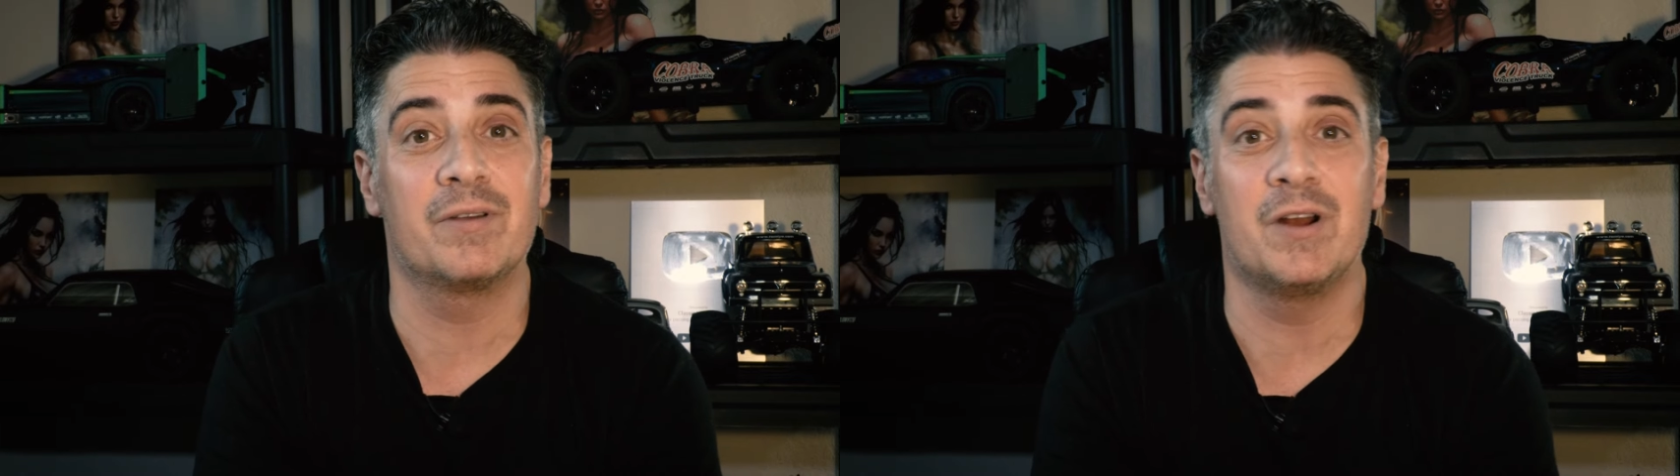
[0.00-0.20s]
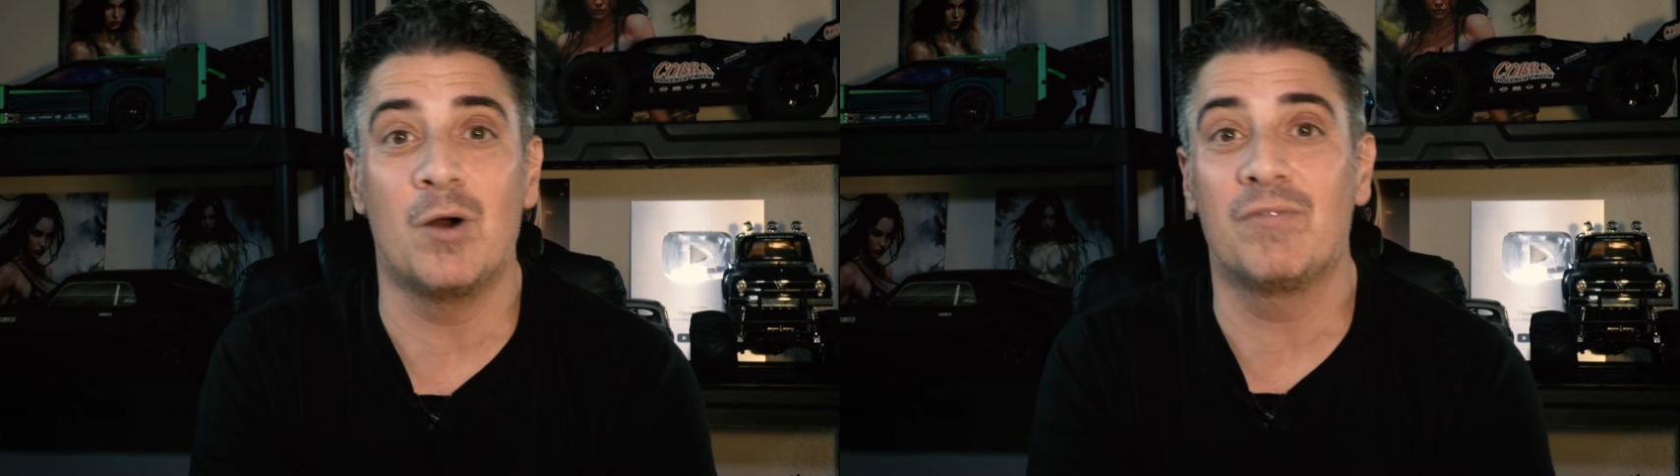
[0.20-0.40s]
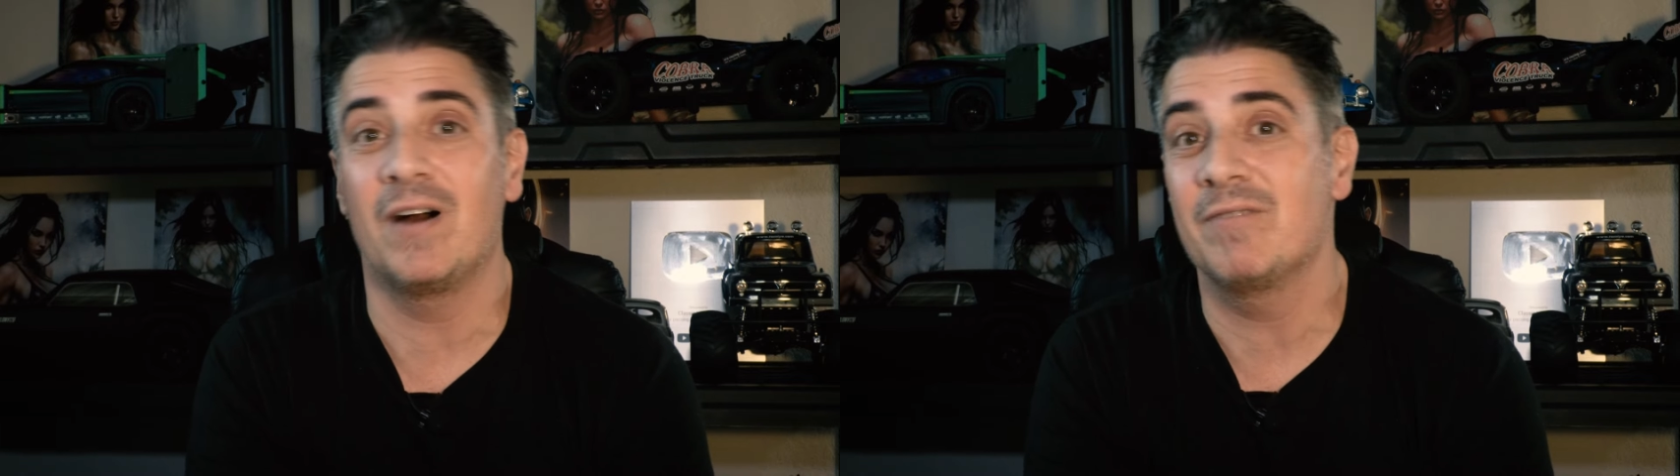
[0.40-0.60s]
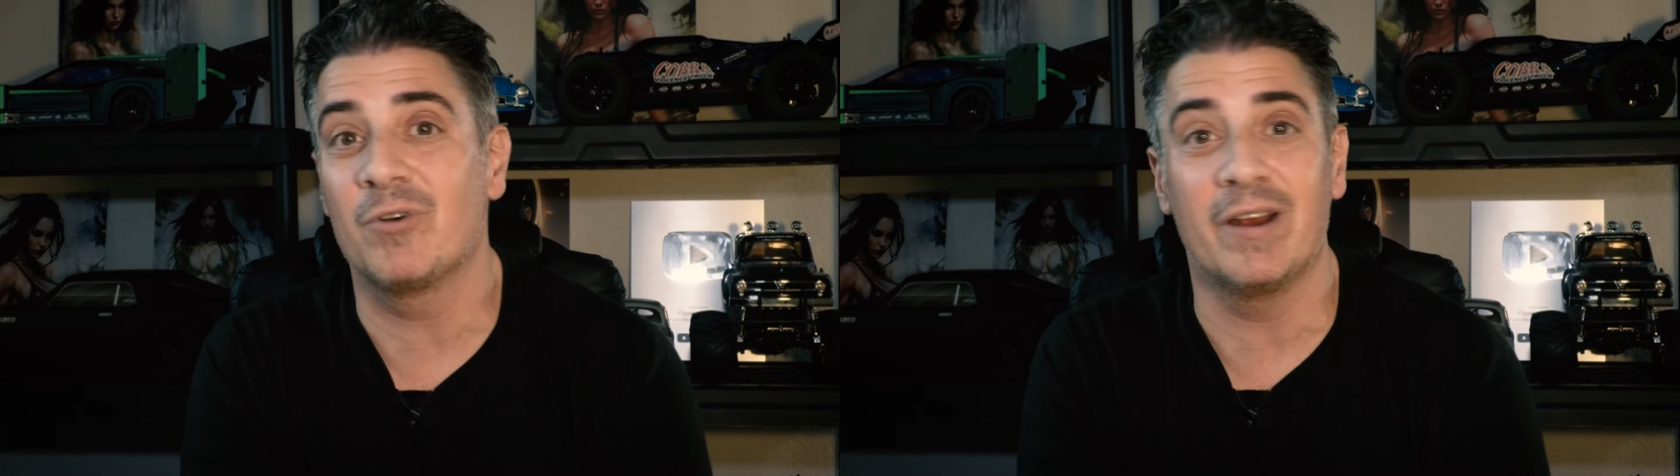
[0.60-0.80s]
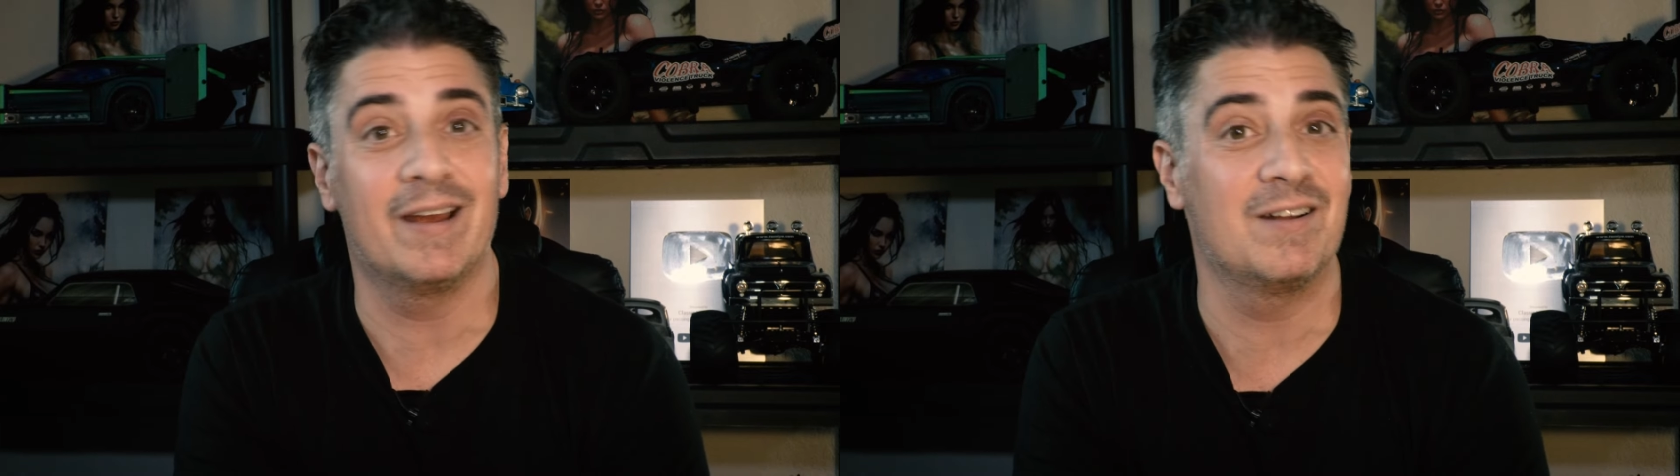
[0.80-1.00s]
$5
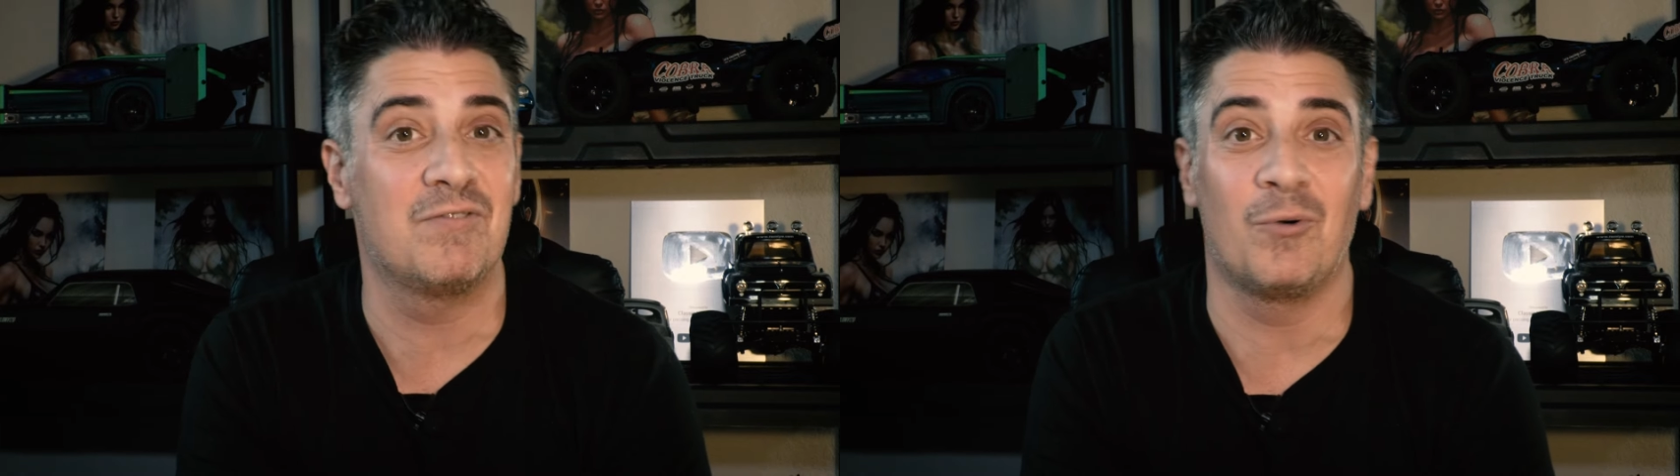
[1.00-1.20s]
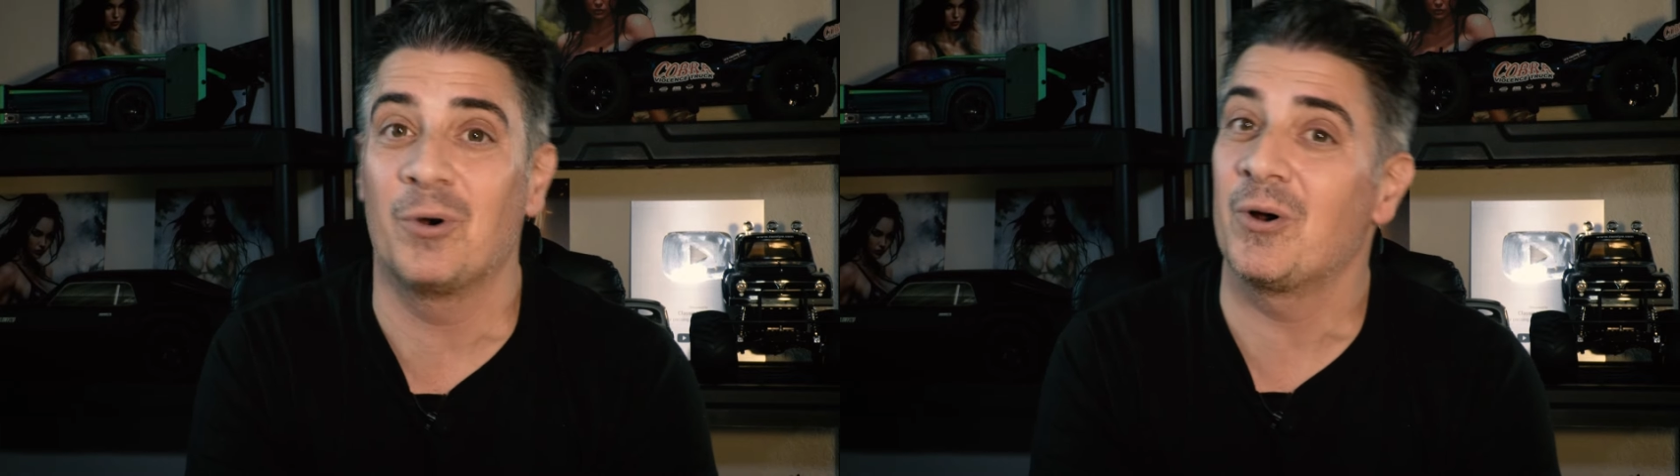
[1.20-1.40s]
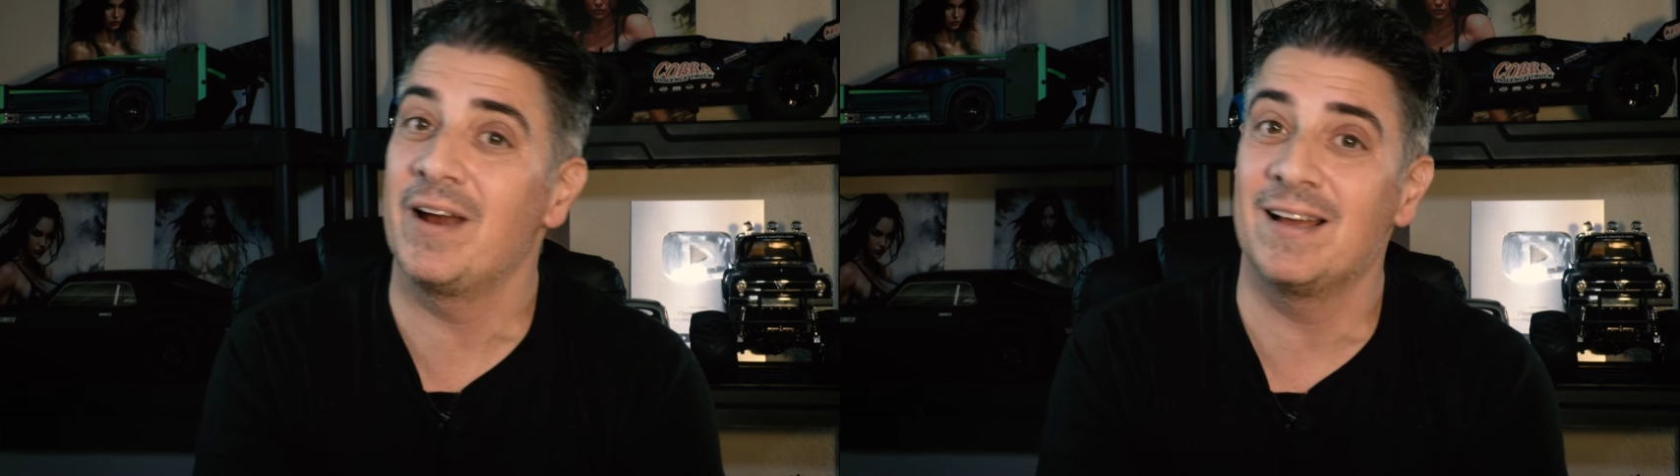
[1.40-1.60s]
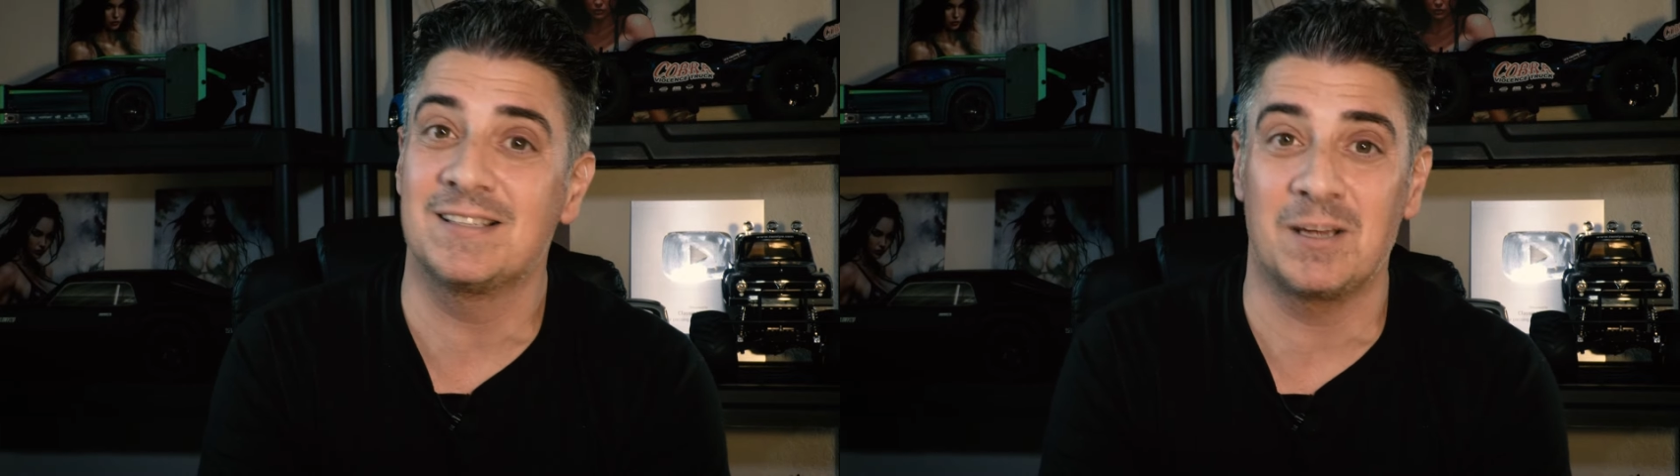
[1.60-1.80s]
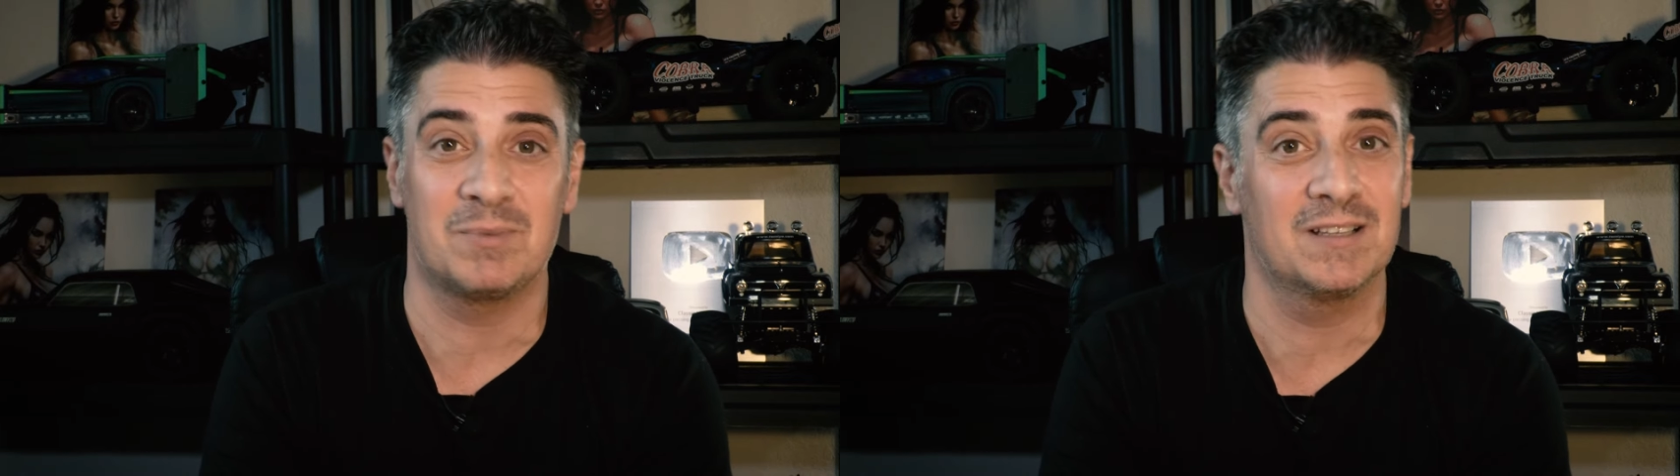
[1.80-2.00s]
grand, $4 grand,
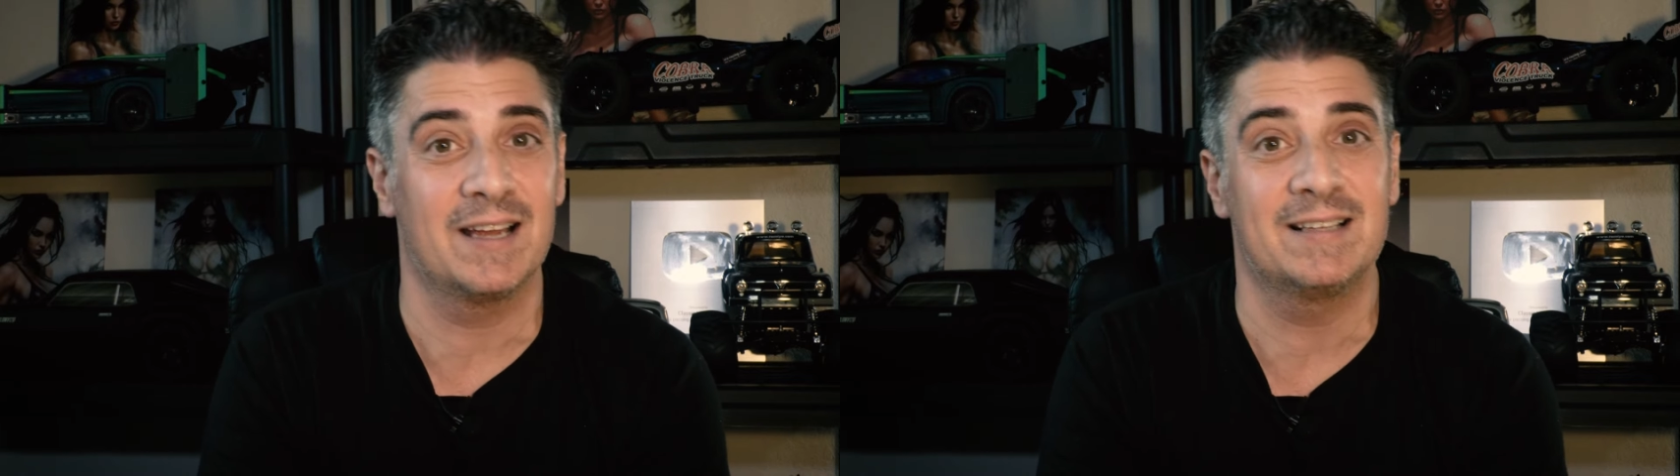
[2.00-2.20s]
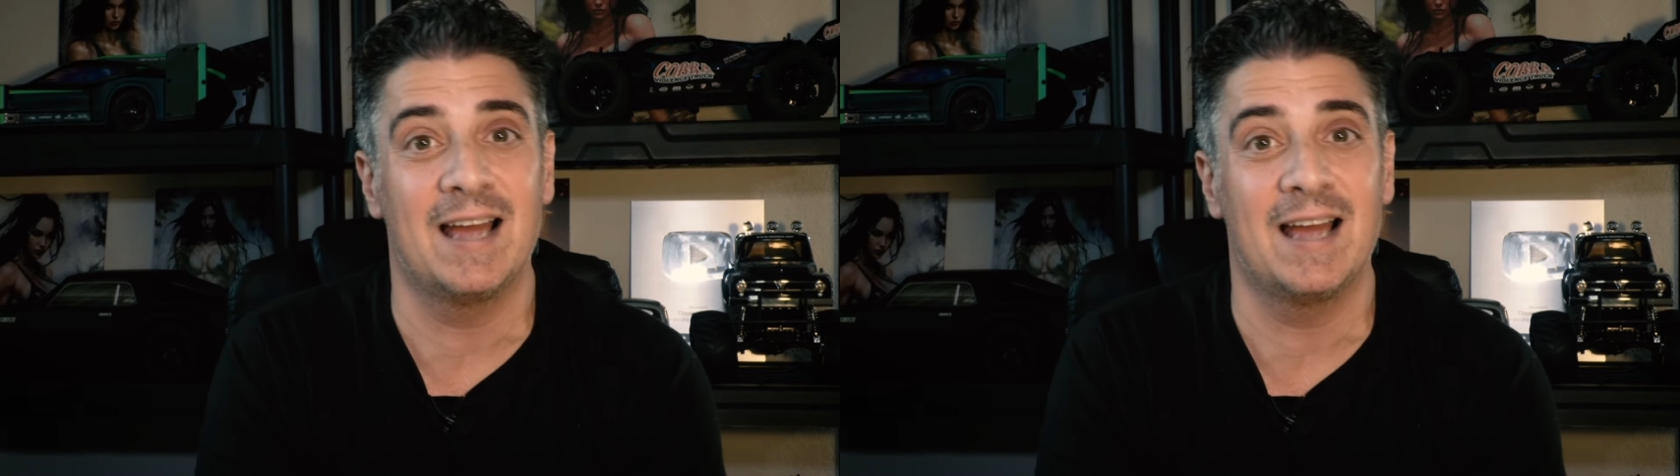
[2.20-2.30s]
something like